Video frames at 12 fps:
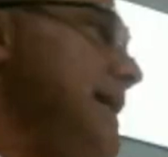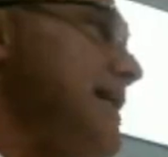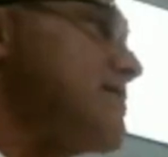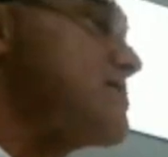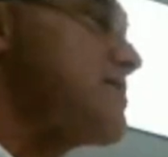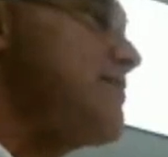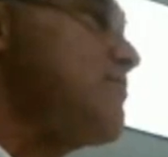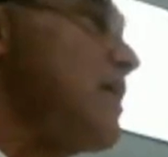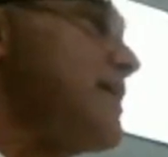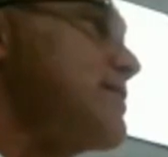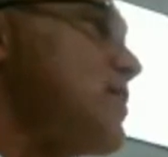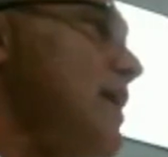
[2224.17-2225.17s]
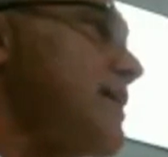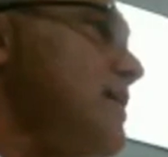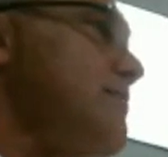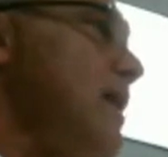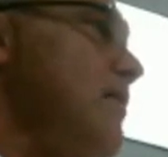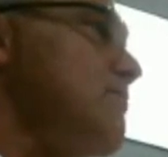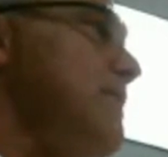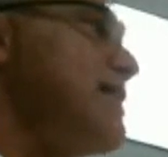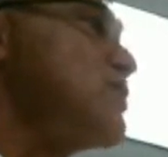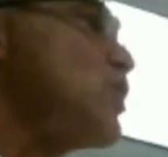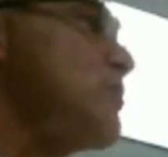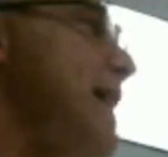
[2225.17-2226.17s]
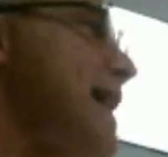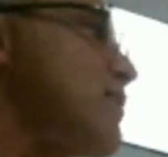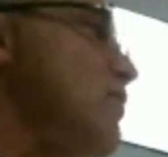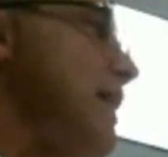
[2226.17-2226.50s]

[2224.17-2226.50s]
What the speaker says: at this on Monday talking about major grammatical